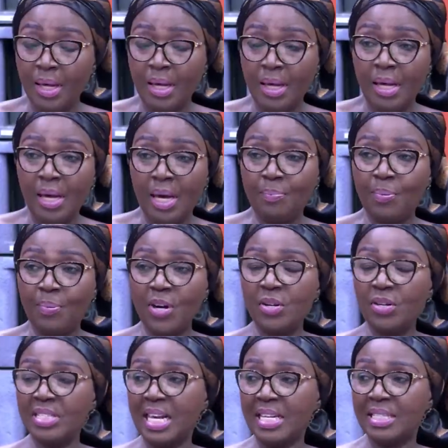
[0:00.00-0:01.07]

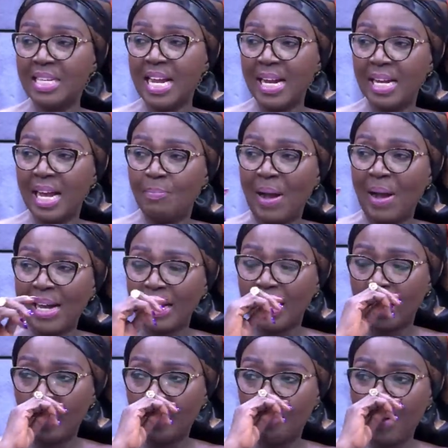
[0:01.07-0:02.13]
Producers, Daniel, pack it.
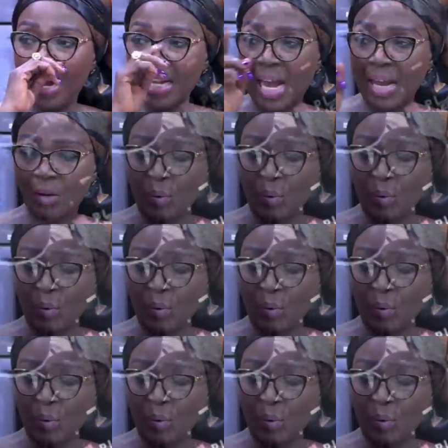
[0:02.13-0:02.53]
Manyano.